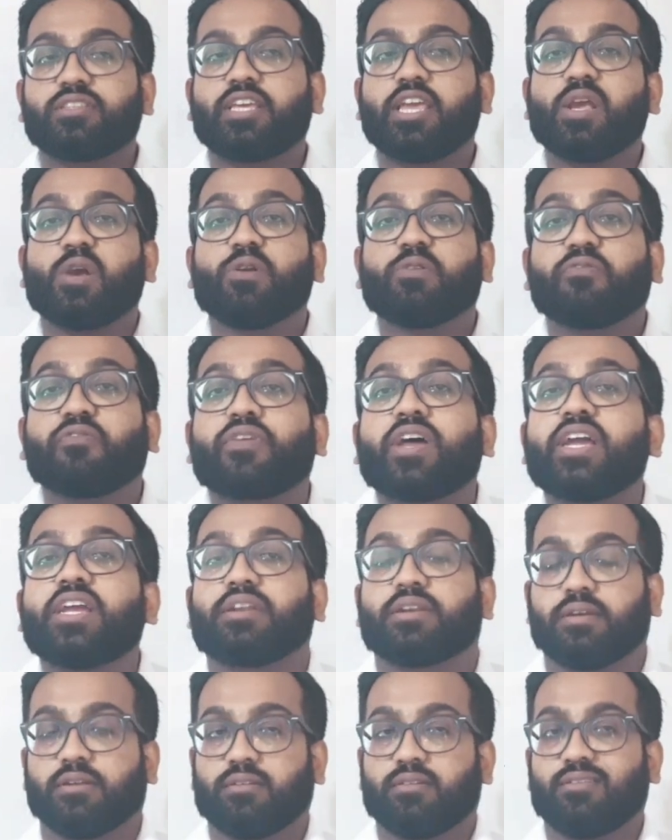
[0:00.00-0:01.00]
they got
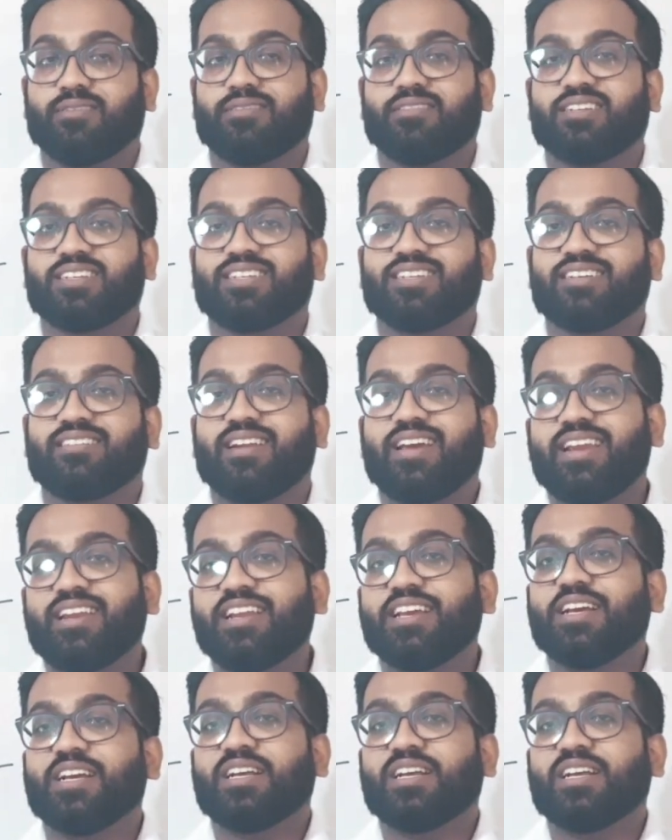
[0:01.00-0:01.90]
frightened, right?